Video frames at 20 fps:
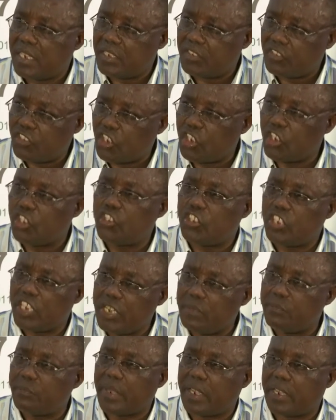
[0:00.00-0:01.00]
change
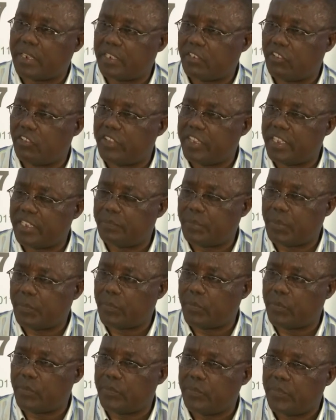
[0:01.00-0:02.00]
impact on these
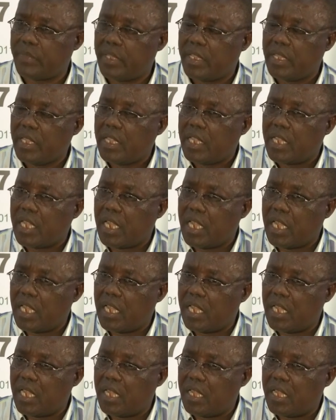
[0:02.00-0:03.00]
people.
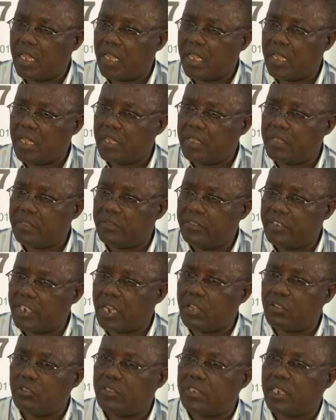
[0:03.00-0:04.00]
Uh,
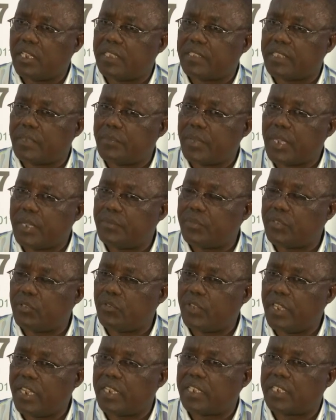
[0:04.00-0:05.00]
drought, uh, sometimes
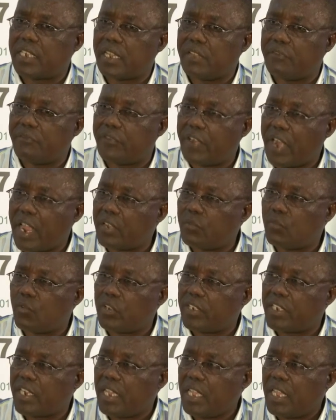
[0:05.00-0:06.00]
you get uh, flood
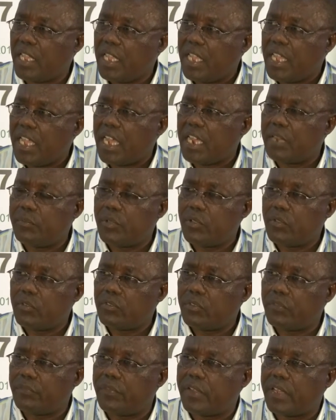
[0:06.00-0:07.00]
water, and
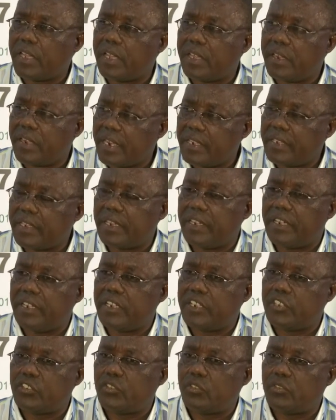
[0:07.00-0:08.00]
because of uh, rad
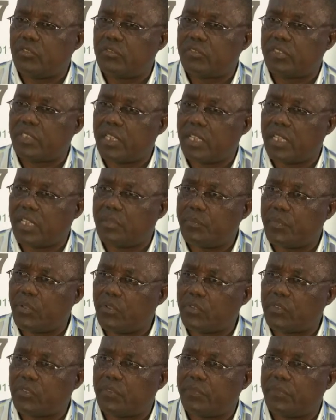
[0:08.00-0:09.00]
degradations, uh,
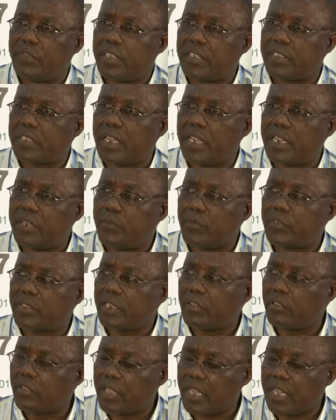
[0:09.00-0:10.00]
because of these animals
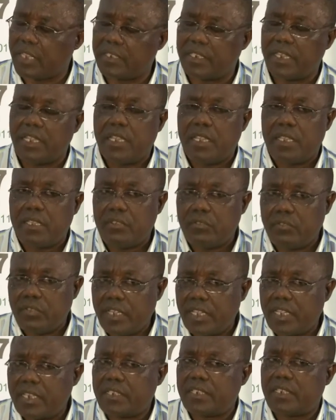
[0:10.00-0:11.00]
and all that, you
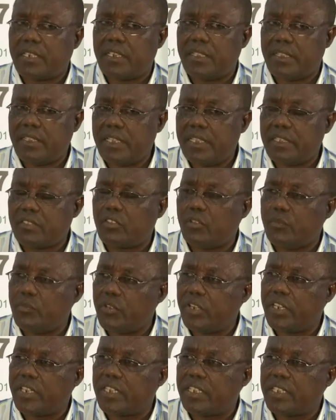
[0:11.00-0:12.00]
get these
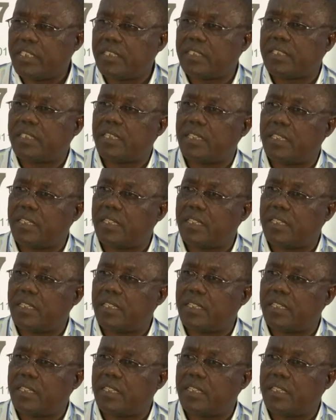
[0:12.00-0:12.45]
communities